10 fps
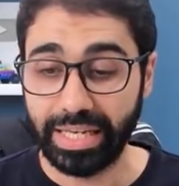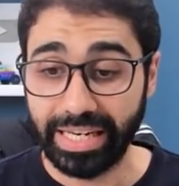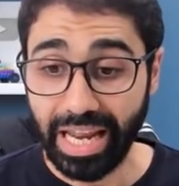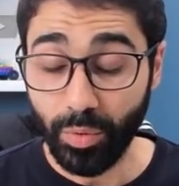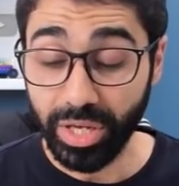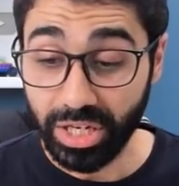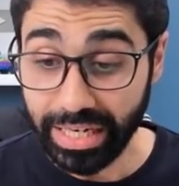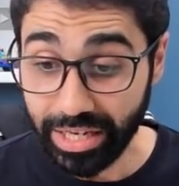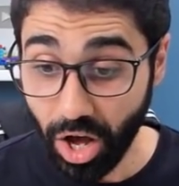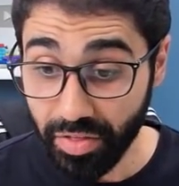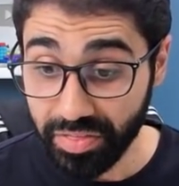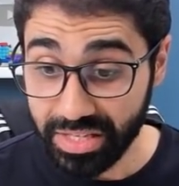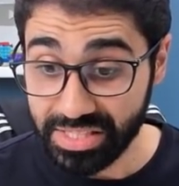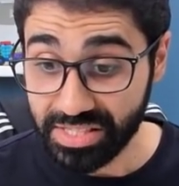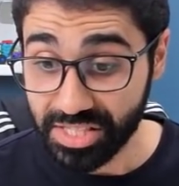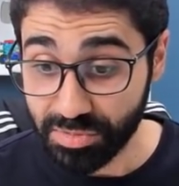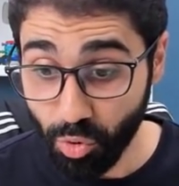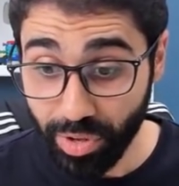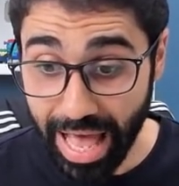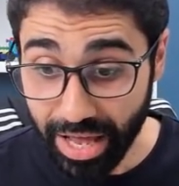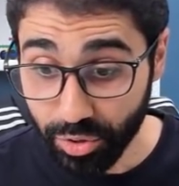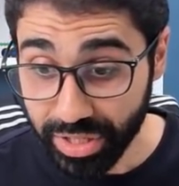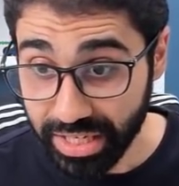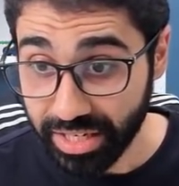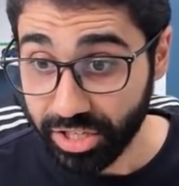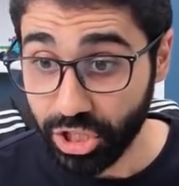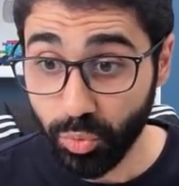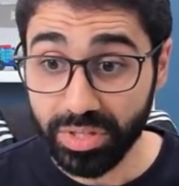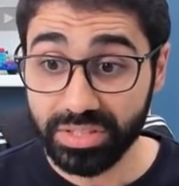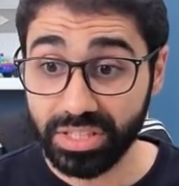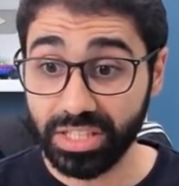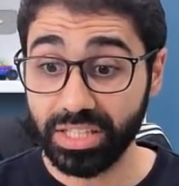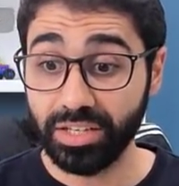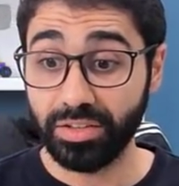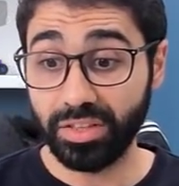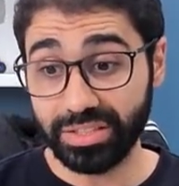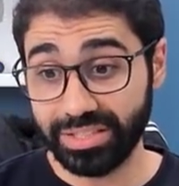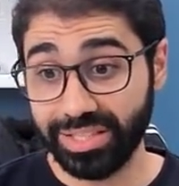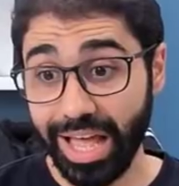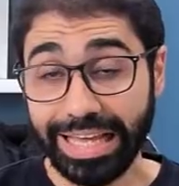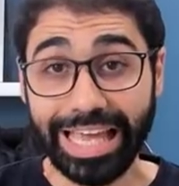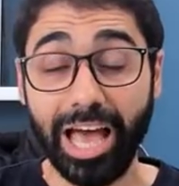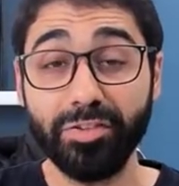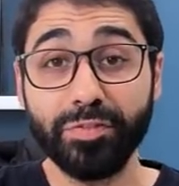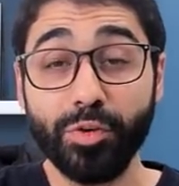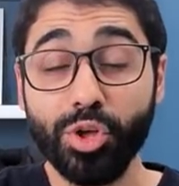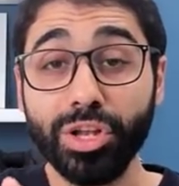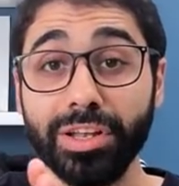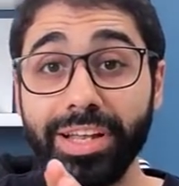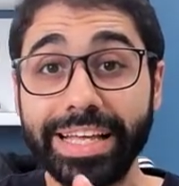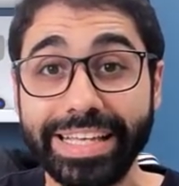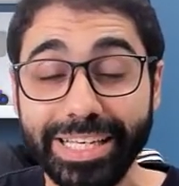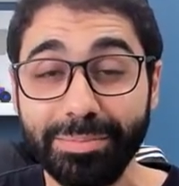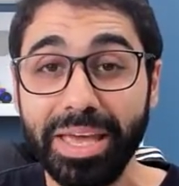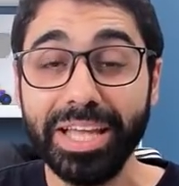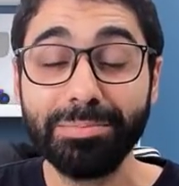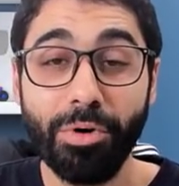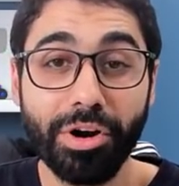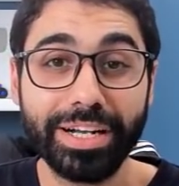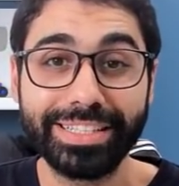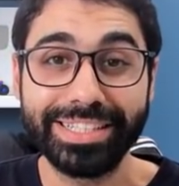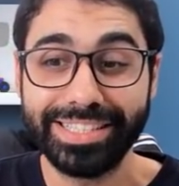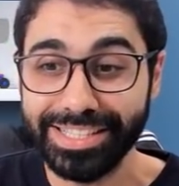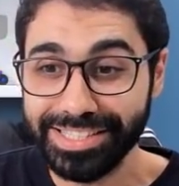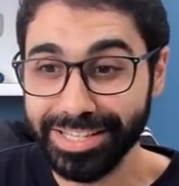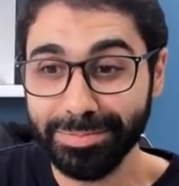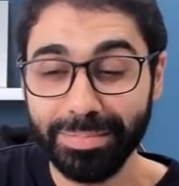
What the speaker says: Now when you click on this small arrow here, you will see this is like a full email marketing system